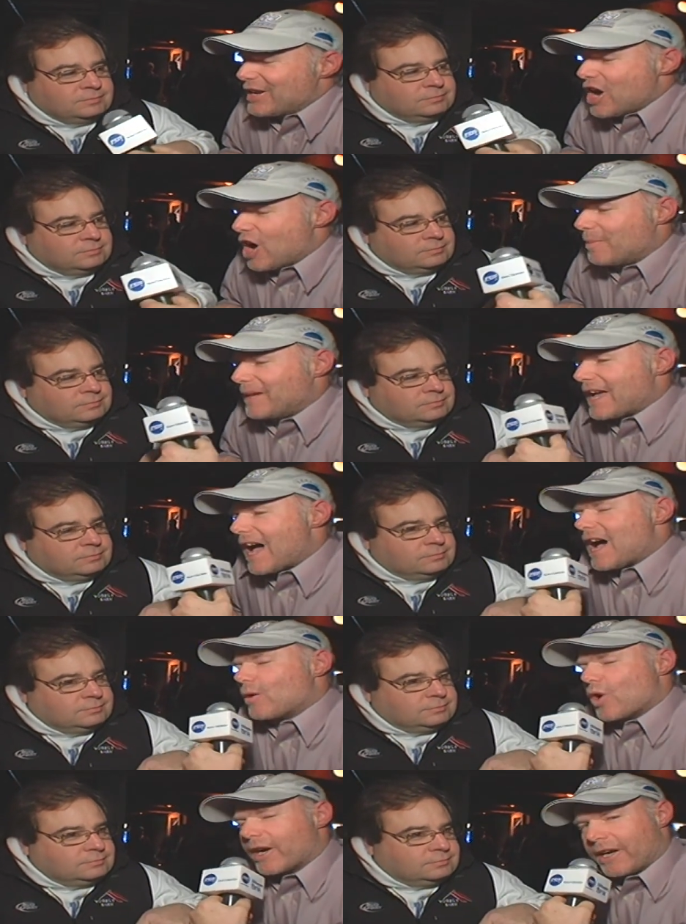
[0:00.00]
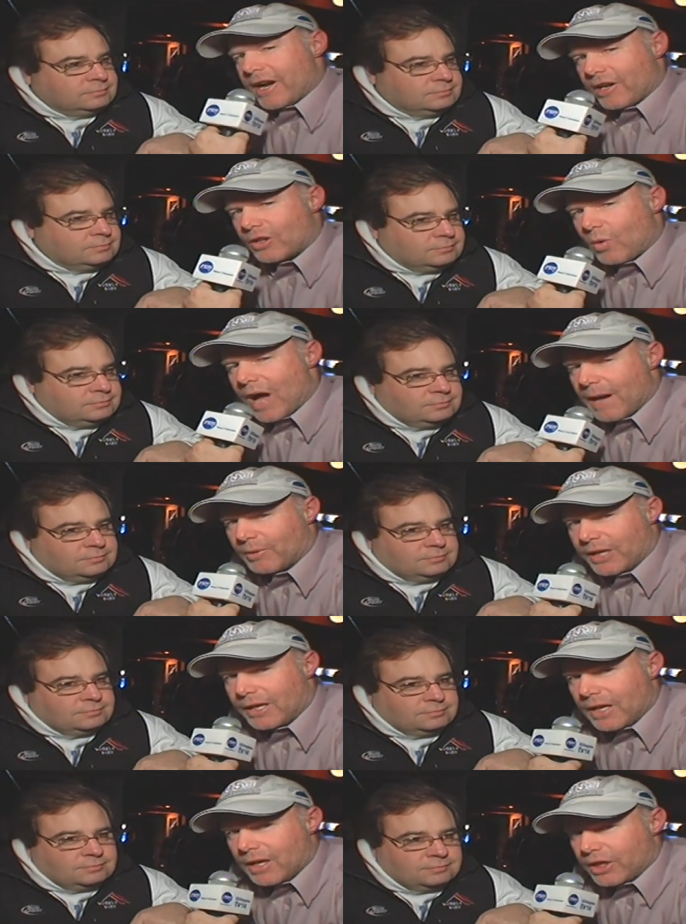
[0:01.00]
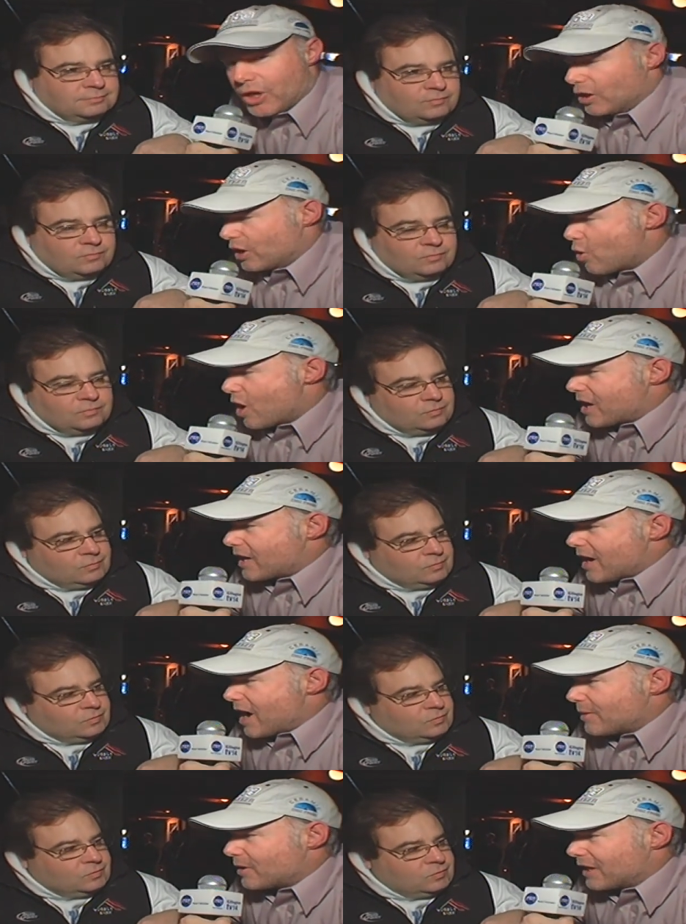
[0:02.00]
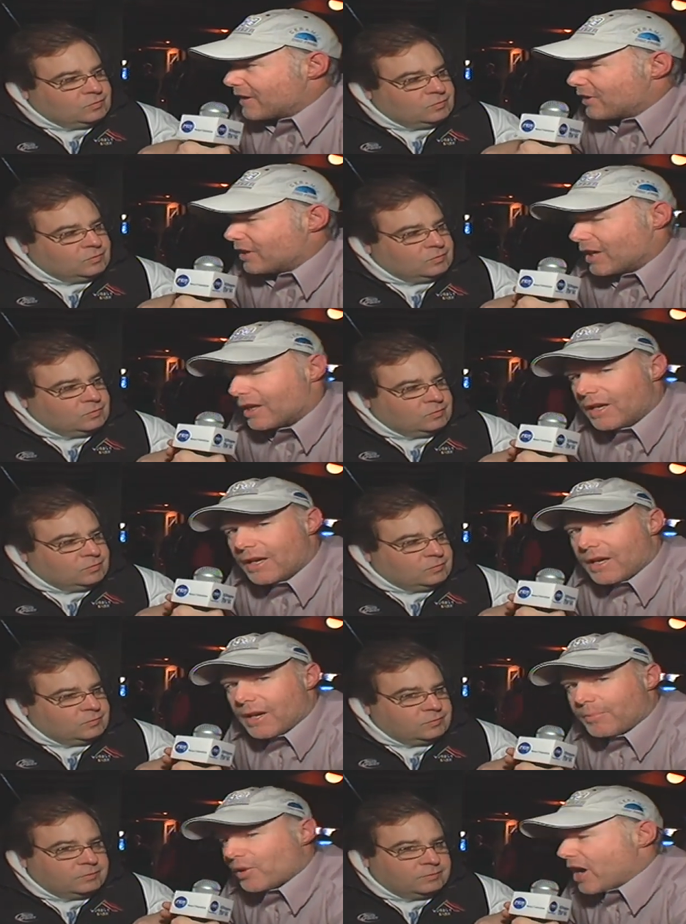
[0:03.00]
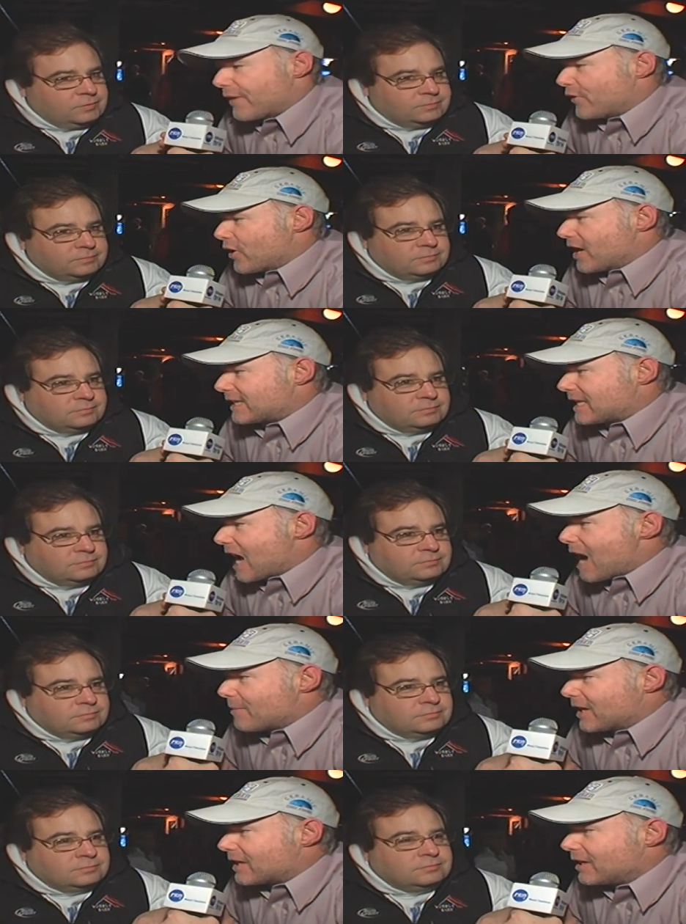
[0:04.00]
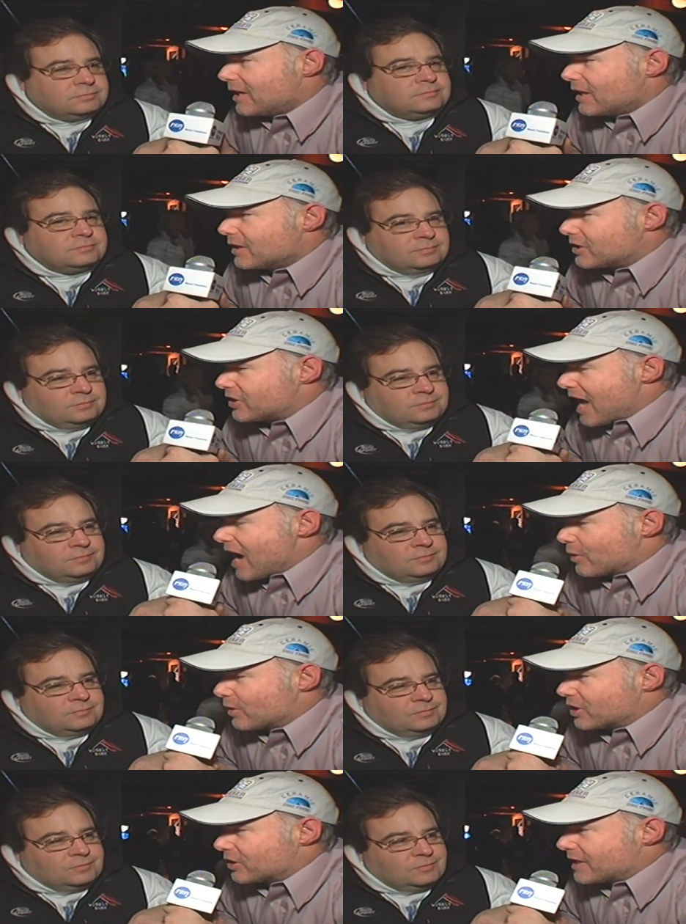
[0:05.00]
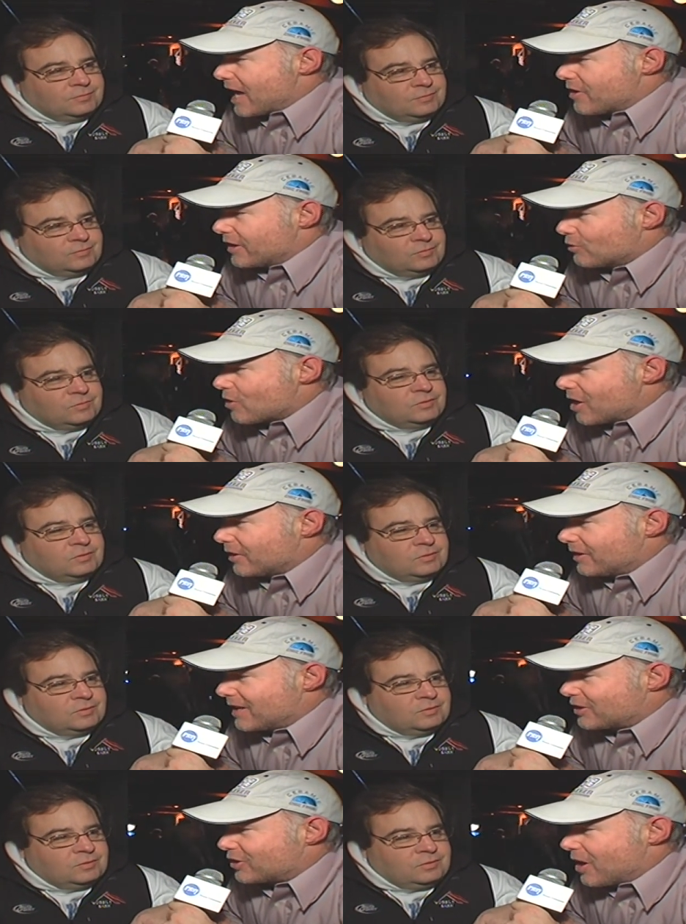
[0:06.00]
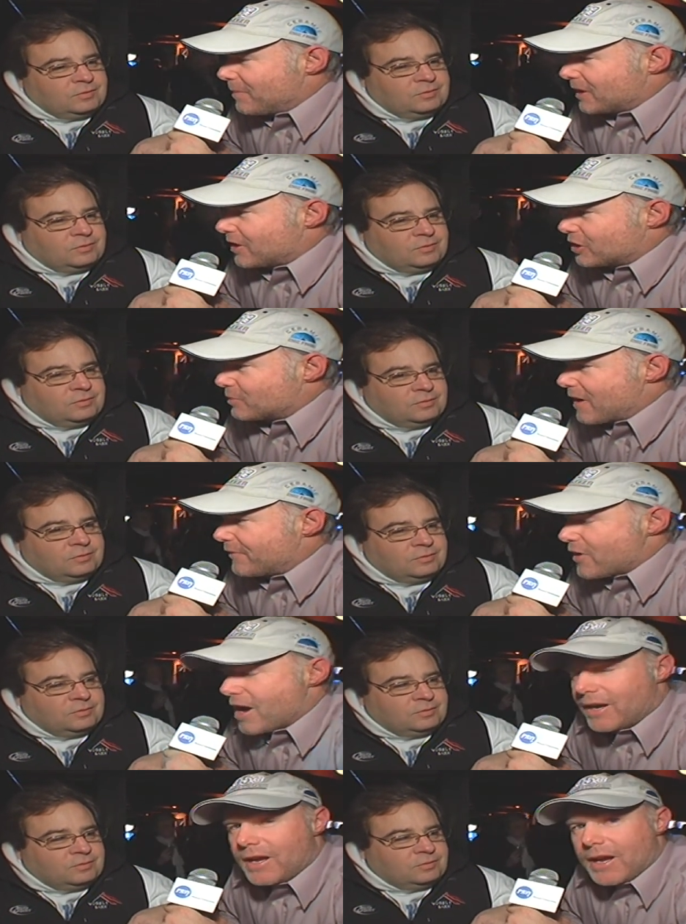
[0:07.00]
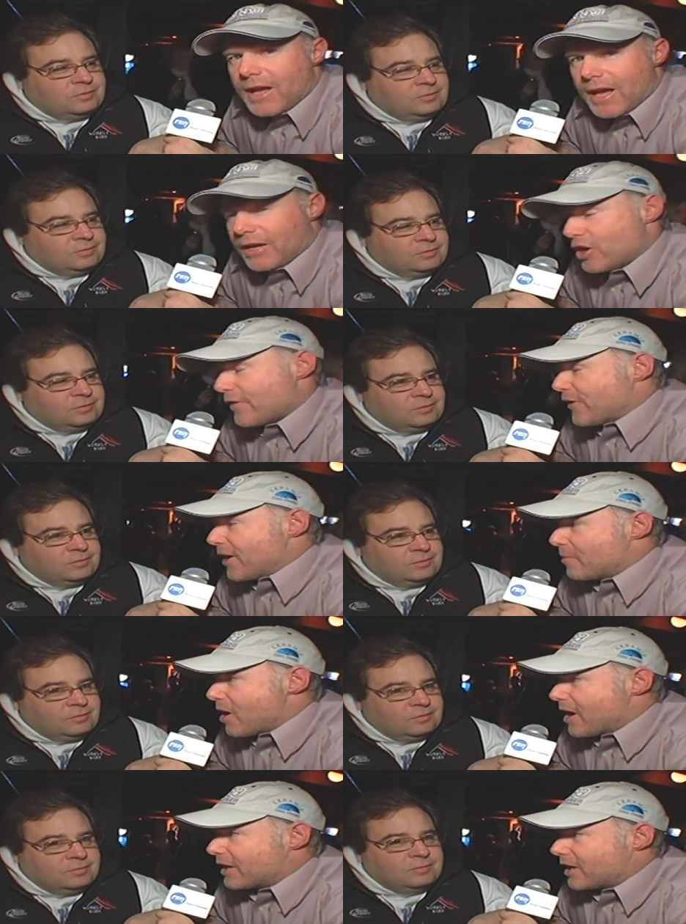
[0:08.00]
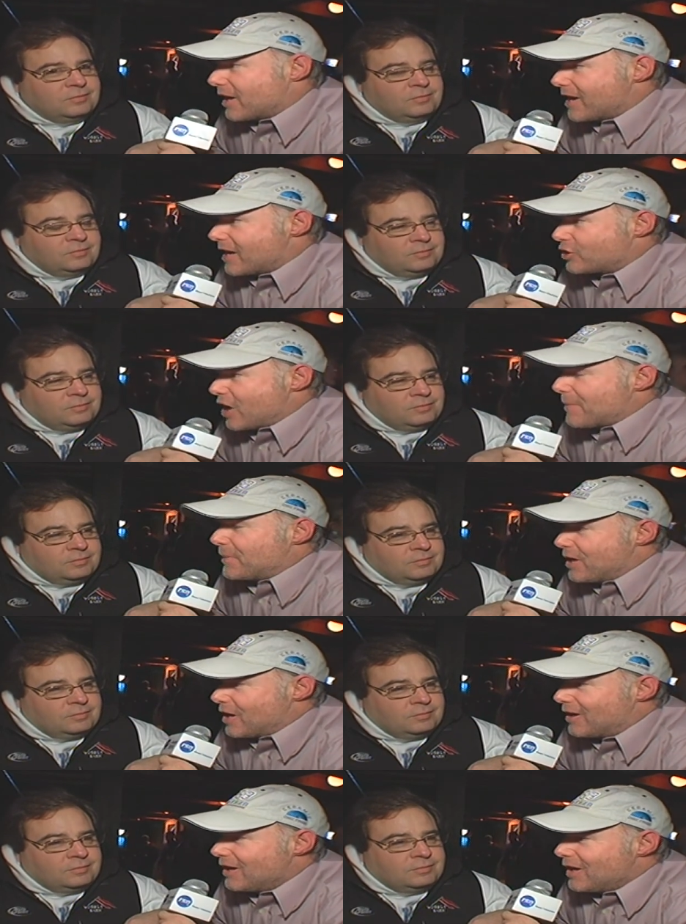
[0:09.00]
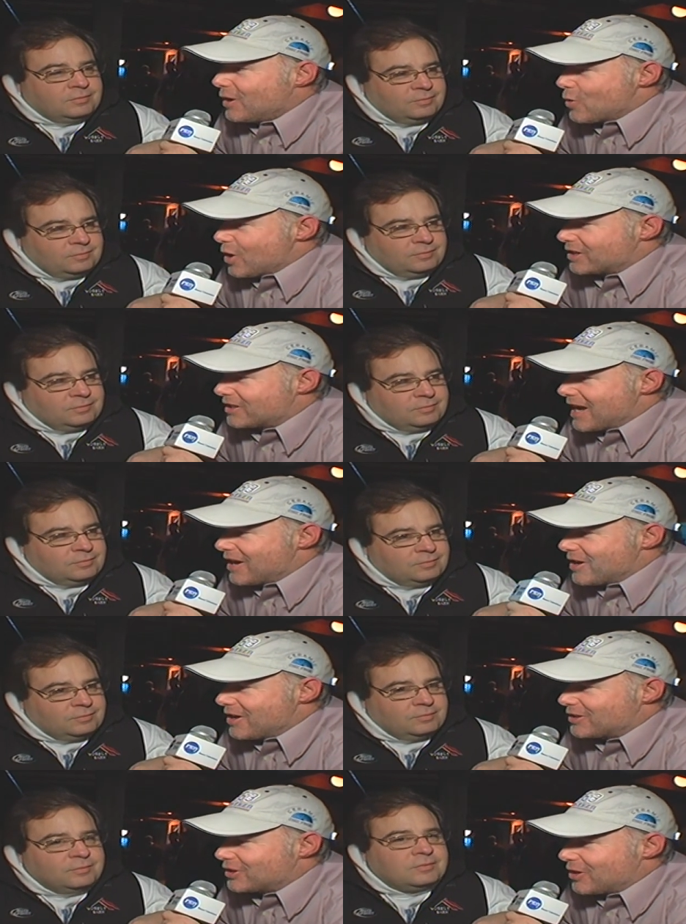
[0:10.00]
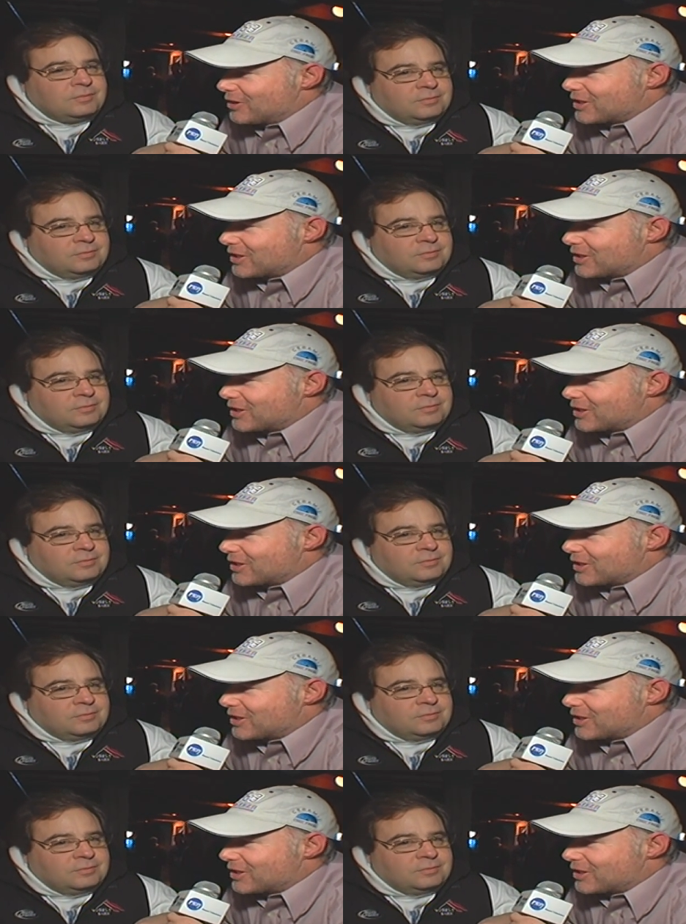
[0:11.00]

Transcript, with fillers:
Speaker 1: No, beyond working here at the Wobbly, you do a little work. Uh, I'm going to give you a little plug for Atomic Sound, which is down in Rutland. That's right, because my friend and your friend Mark uh, Trepanier works down there. So this